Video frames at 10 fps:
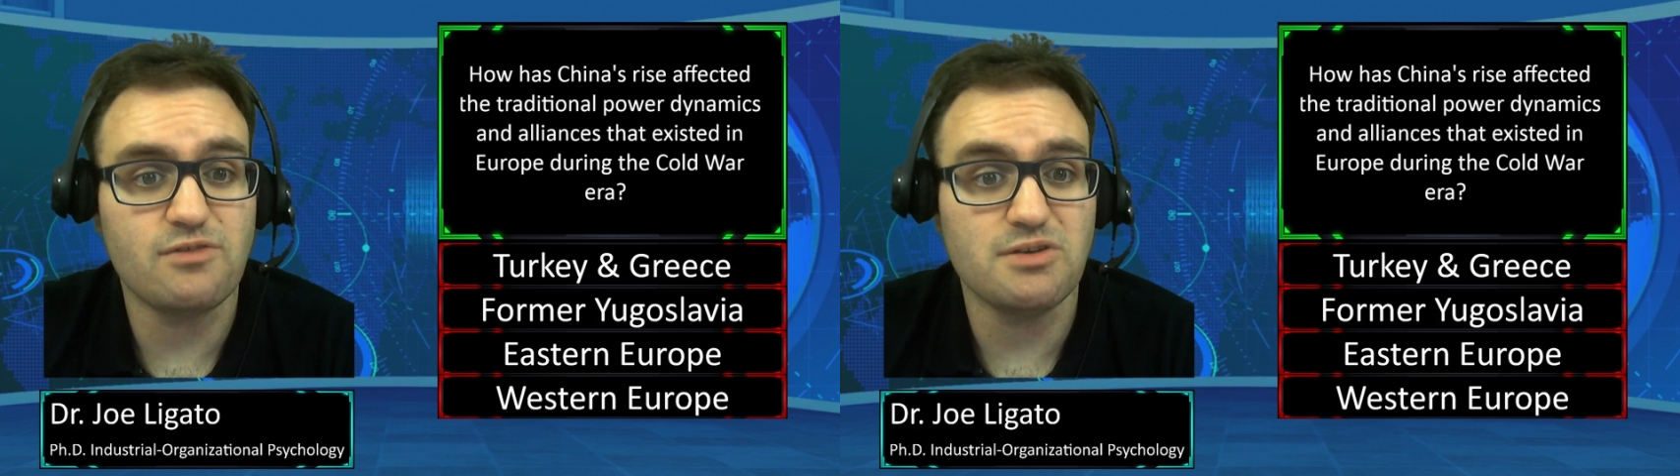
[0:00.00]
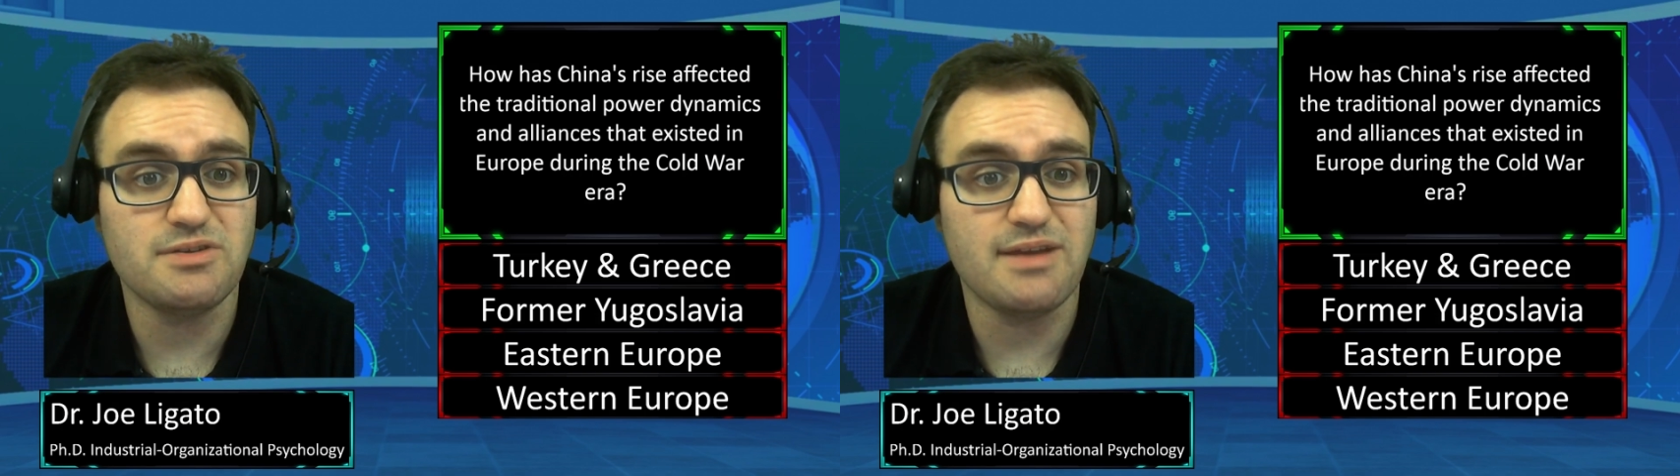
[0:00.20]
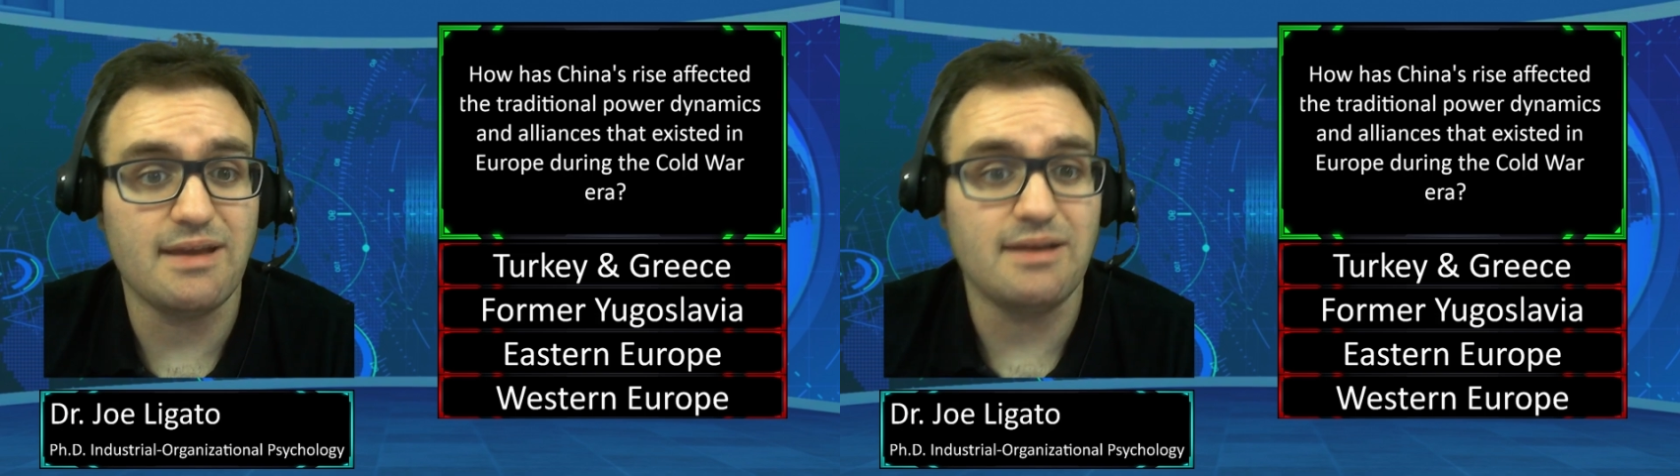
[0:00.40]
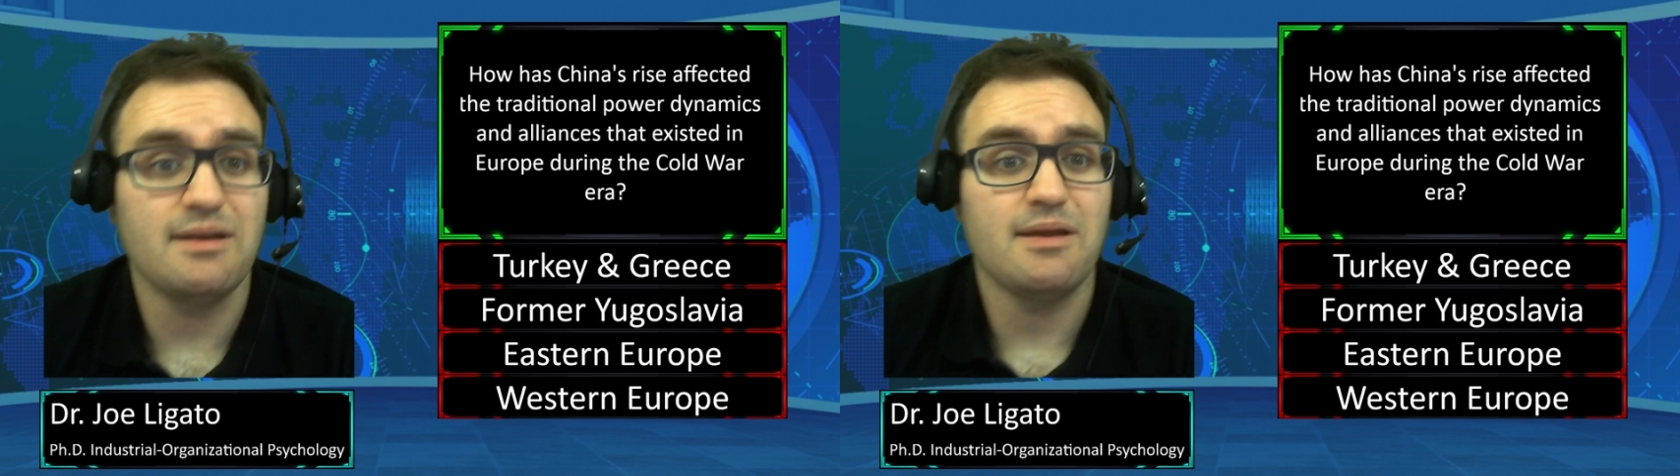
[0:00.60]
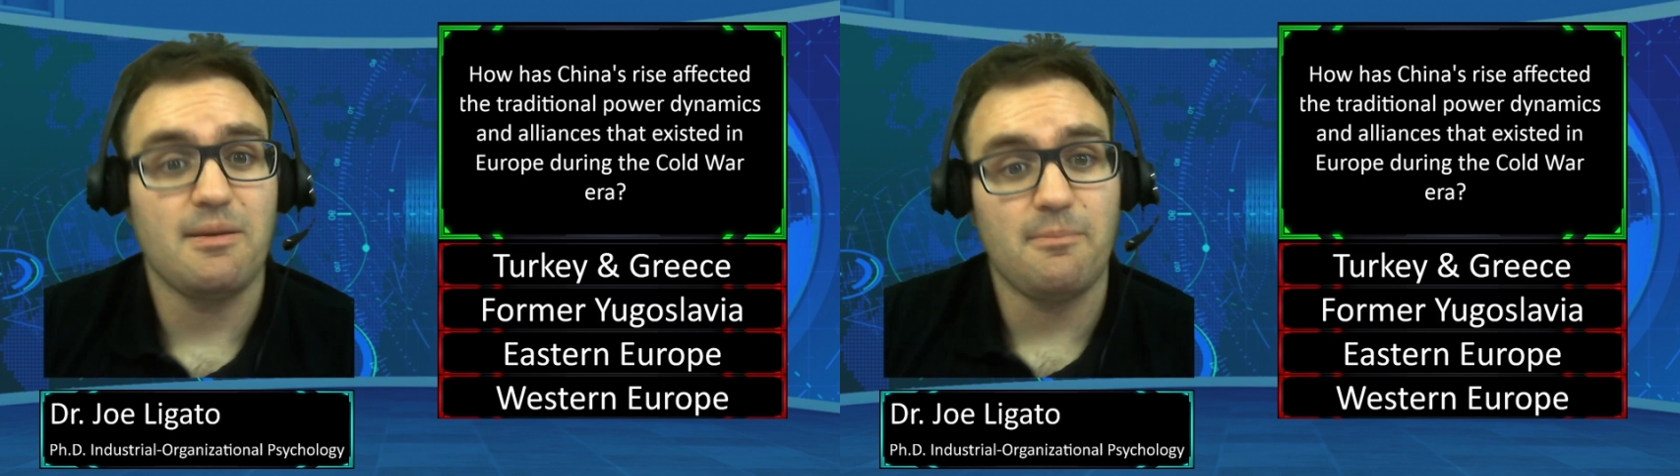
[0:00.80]
your day.
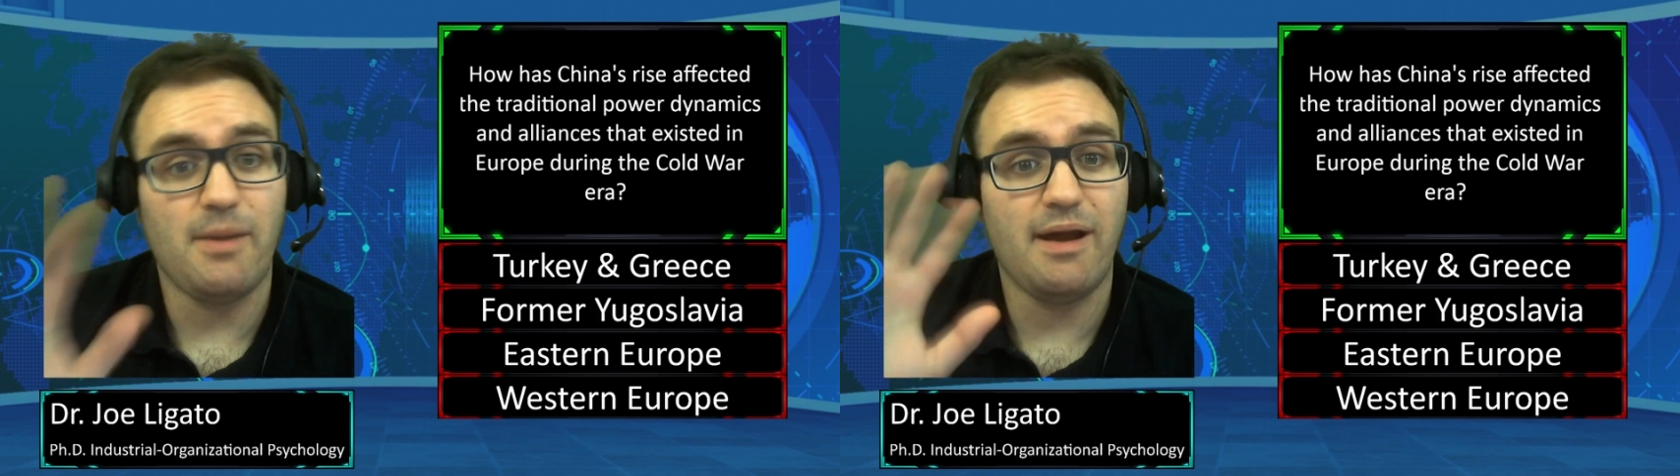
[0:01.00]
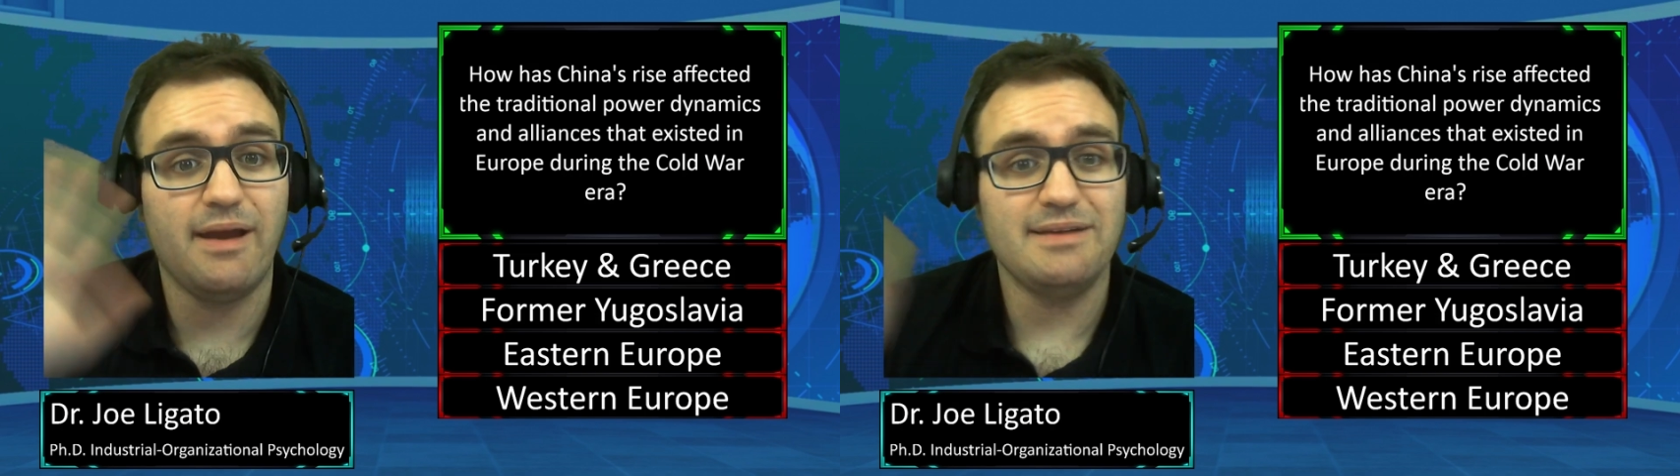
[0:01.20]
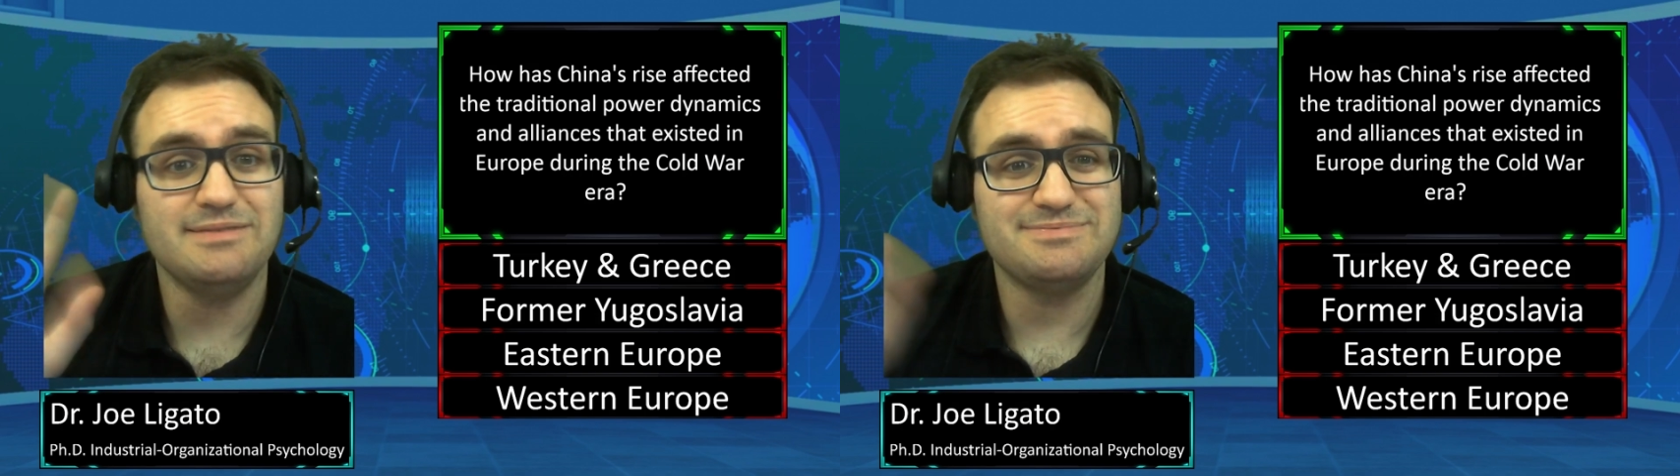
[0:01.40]
Bye.